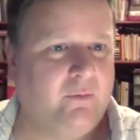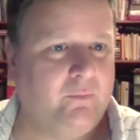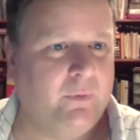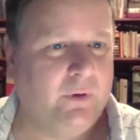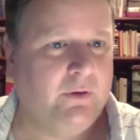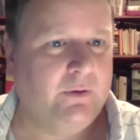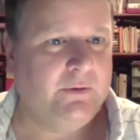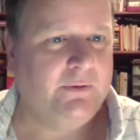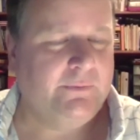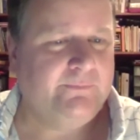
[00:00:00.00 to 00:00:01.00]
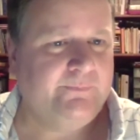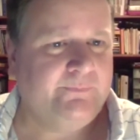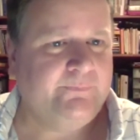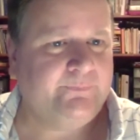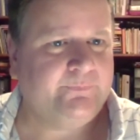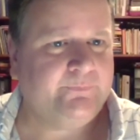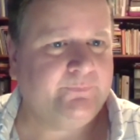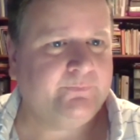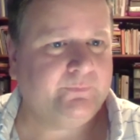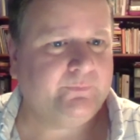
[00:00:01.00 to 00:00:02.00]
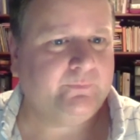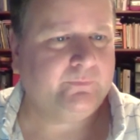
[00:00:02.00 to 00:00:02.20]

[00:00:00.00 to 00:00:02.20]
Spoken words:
Absolutely. And I think that's